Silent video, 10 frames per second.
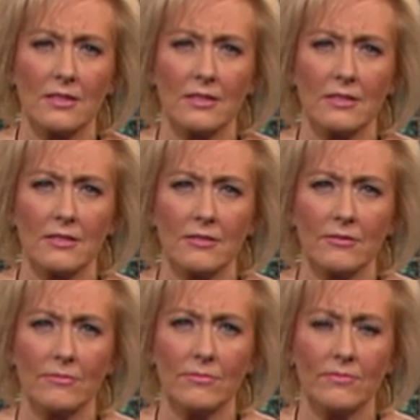
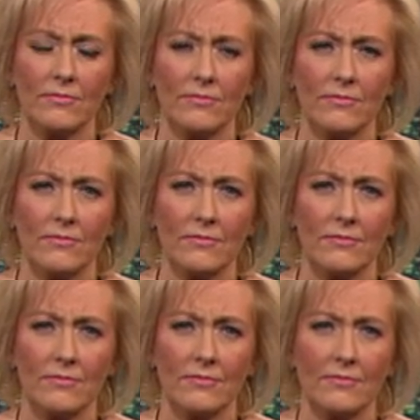
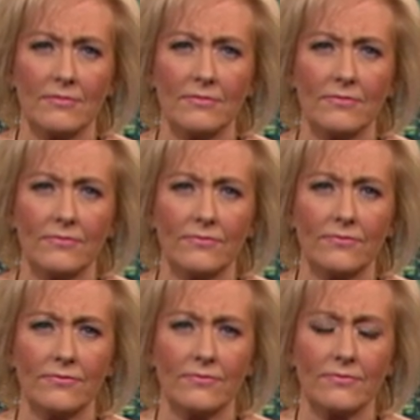
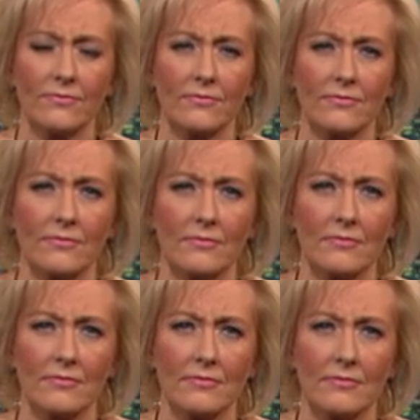
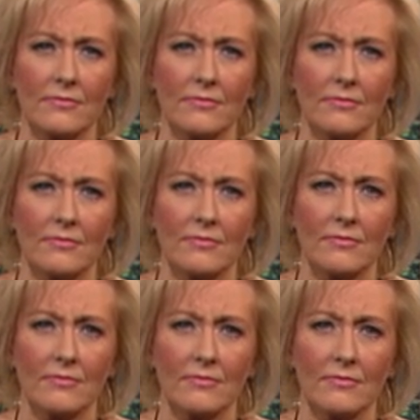
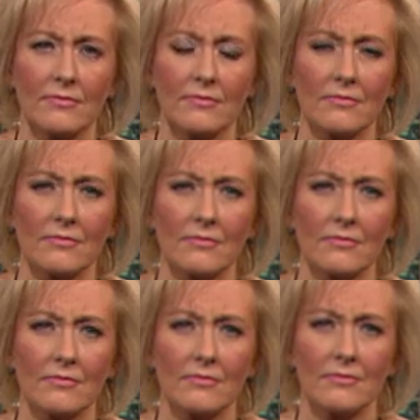
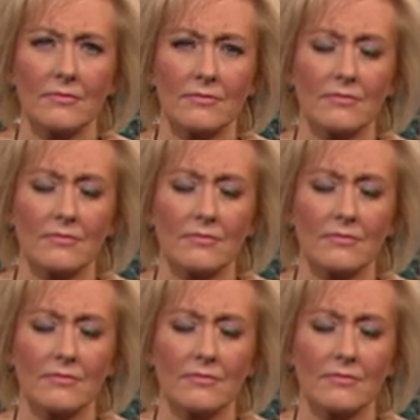The person shown says nothing.